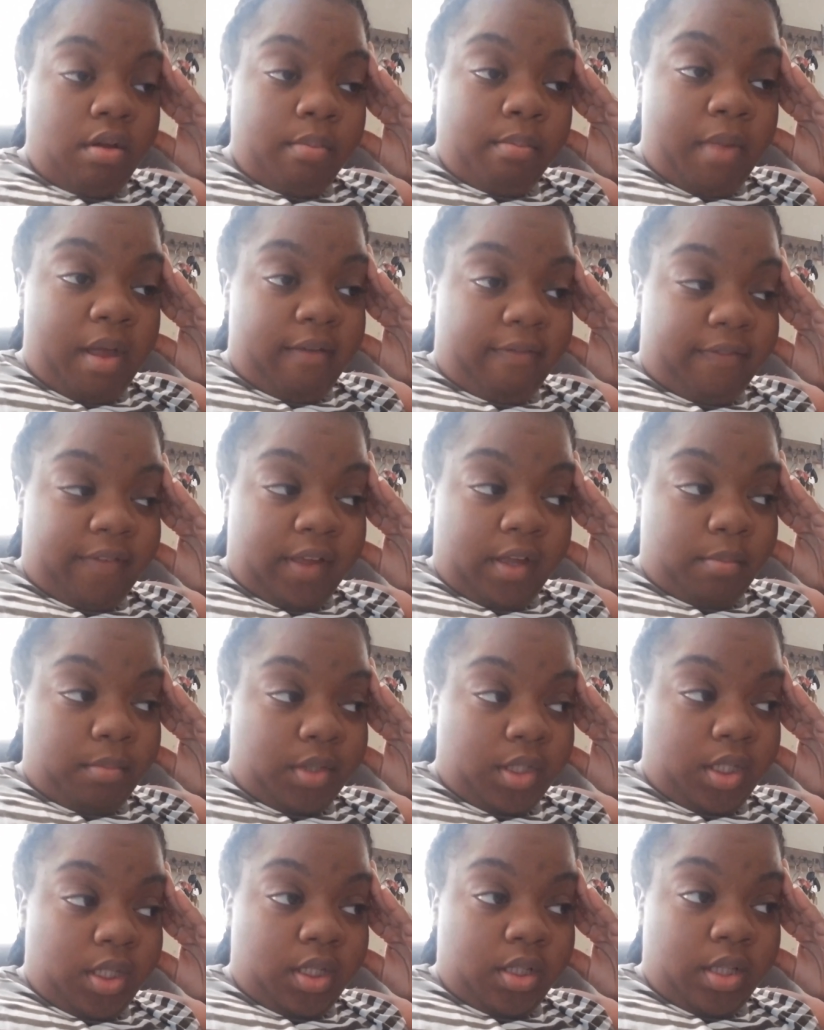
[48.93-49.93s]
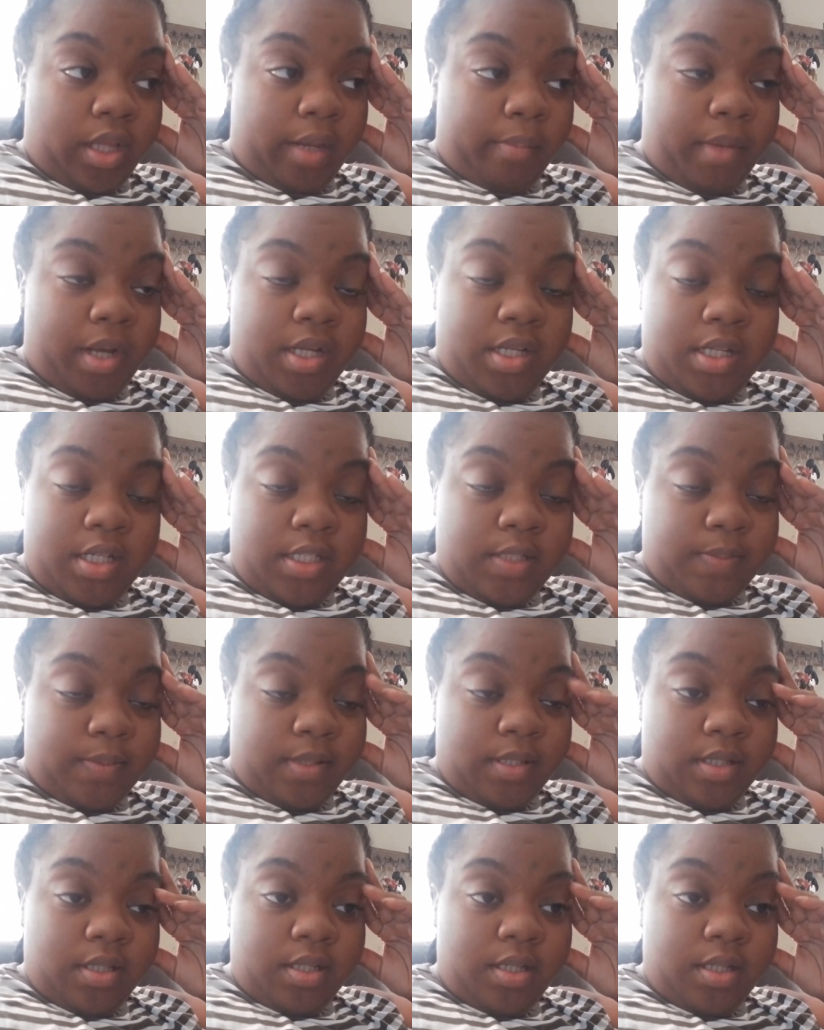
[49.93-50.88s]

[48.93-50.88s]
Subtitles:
My family, like my husband,